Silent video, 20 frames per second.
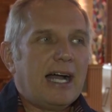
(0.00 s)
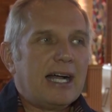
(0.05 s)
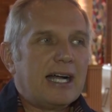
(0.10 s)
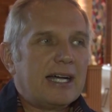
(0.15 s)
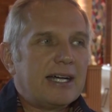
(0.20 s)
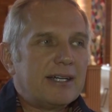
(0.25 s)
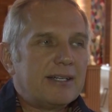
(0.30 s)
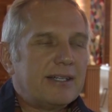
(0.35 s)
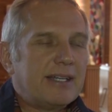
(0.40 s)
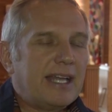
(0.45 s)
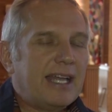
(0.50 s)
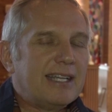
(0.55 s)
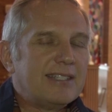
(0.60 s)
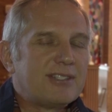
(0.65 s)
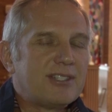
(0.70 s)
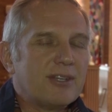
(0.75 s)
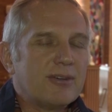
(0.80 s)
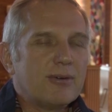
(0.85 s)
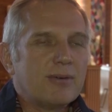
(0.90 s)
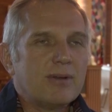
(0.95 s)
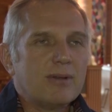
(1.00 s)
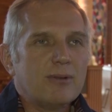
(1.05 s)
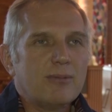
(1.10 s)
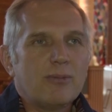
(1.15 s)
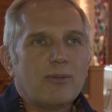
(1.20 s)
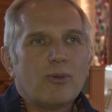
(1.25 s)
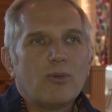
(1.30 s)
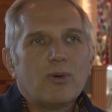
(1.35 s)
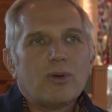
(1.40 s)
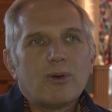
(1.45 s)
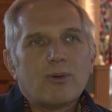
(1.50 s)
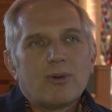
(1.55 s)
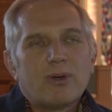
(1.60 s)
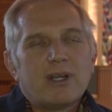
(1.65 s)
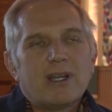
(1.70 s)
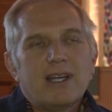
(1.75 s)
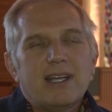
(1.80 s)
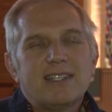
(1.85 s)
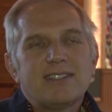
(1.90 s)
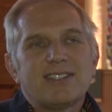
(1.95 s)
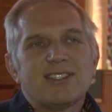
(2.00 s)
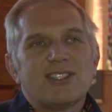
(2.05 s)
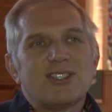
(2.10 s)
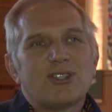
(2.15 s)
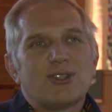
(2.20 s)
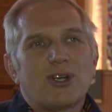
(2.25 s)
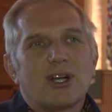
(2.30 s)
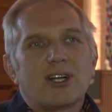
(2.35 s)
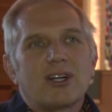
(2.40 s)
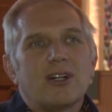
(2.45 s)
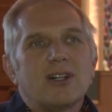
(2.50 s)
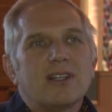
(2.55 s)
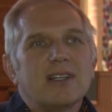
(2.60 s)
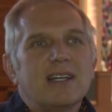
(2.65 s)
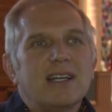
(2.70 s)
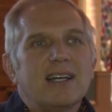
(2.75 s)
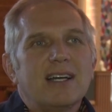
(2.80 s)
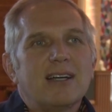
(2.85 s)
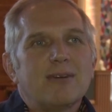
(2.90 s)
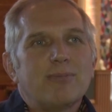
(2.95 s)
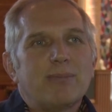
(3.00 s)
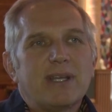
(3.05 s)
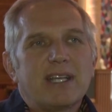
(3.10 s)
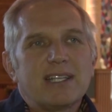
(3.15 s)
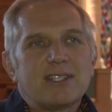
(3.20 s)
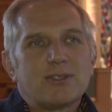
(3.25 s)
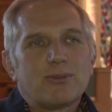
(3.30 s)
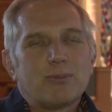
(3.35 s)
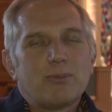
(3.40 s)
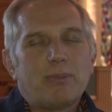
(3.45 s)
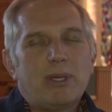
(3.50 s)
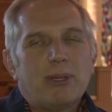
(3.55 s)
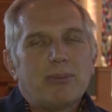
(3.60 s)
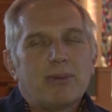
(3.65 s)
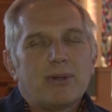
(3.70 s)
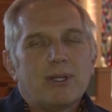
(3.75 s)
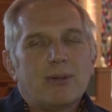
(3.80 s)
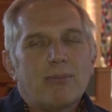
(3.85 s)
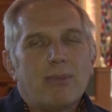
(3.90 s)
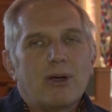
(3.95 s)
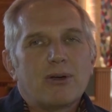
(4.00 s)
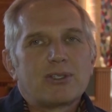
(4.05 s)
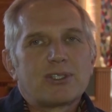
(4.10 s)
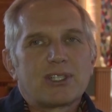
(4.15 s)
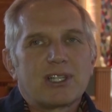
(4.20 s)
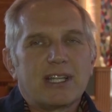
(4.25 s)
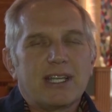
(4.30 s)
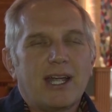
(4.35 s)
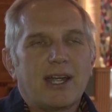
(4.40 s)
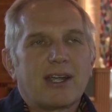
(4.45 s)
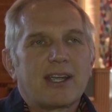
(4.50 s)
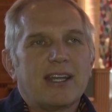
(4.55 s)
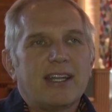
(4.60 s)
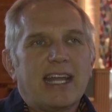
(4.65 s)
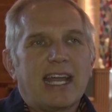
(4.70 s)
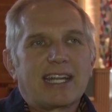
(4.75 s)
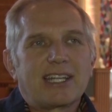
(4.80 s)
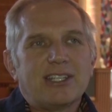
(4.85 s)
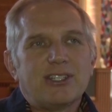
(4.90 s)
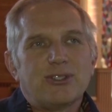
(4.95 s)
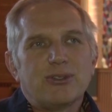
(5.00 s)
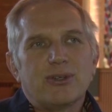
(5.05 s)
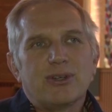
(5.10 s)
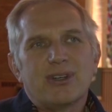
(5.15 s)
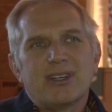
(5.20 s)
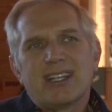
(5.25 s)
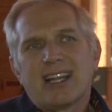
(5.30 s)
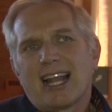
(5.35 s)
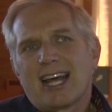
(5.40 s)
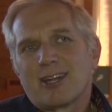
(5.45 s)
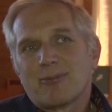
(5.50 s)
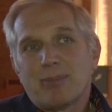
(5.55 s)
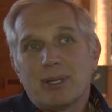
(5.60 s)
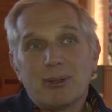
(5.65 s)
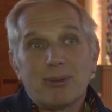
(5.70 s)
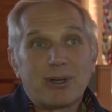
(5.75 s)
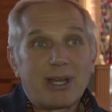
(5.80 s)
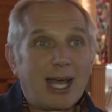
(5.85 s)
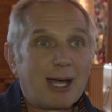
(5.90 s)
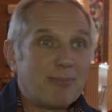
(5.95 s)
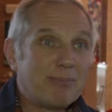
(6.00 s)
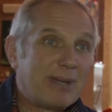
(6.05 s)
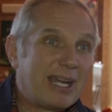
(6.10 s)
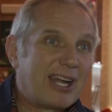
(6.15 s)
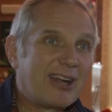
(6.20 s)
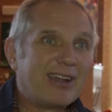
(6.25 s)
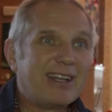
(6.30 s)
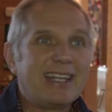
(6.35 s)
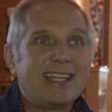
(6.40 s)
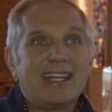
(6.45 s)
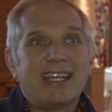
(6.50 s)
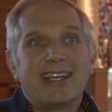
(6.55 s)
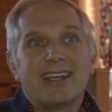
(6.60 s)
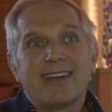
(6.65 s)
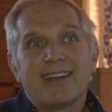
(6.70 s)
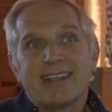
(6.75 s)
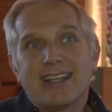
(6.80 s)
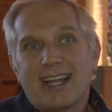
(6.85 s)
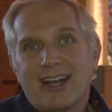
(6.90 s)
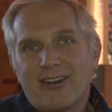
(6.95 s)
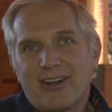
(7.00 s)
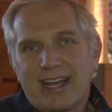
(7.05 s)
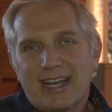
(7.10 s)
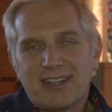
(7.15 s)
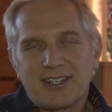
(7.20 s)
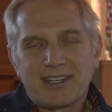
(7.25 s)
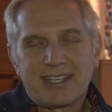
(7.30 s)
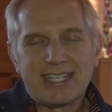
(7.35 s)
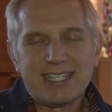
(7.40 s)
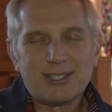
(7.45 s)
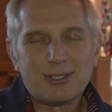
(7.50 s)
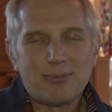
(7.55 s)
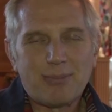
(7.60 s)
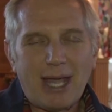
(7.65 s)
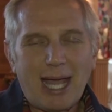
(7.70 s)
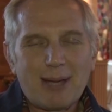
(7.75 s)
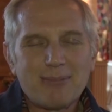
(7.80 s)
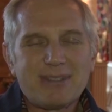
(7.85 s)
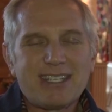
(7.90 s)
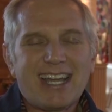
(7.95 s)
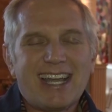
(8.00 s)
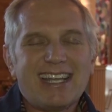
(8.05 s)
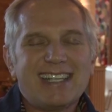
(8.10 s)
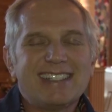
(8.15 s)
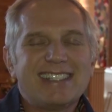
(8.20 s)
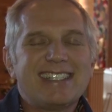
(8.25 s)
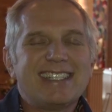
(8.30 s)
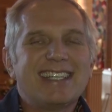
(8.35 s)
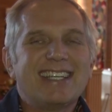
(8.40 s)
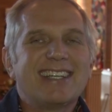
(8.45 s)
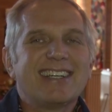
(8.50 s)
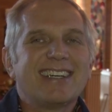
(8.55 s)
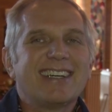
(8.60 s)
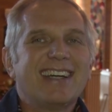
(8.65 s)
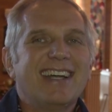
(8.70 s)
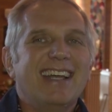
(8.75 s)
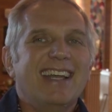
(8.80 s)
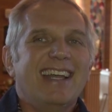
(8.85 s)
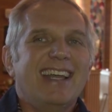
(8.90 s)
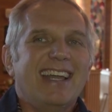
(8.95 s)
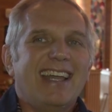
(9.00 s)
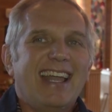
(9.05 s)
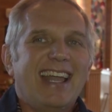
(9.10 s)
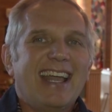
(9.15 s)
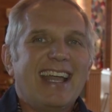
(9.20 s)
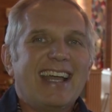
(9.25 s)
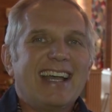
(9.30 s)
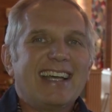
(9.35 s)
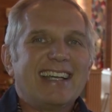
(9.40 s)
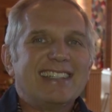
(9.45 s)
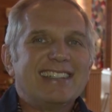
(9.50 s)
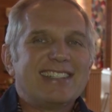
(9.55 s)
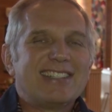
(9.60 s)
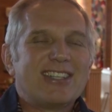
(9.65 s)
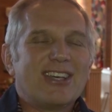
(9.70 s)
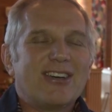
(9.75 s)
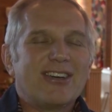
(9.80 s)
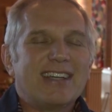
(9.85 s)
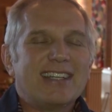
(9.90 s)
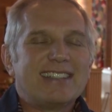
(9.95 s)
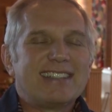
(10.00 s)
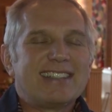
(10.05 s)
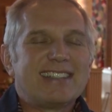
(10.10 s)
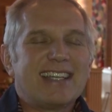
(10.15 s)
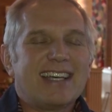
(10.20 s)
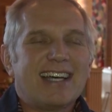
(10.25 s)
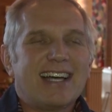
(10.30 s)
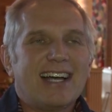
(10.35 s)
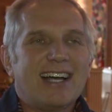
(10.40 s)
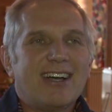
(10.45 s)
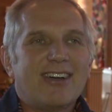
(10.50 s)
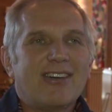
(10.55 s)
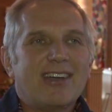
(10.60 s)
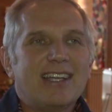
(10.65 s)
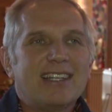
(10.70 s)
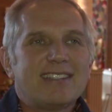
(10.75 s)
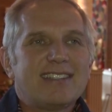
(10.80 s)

uh, and so we're, we're, it's a struggle uh, because people emotionally are connected to it. A lot of people got married here, you know, had their kids baptized here, and so it's uh,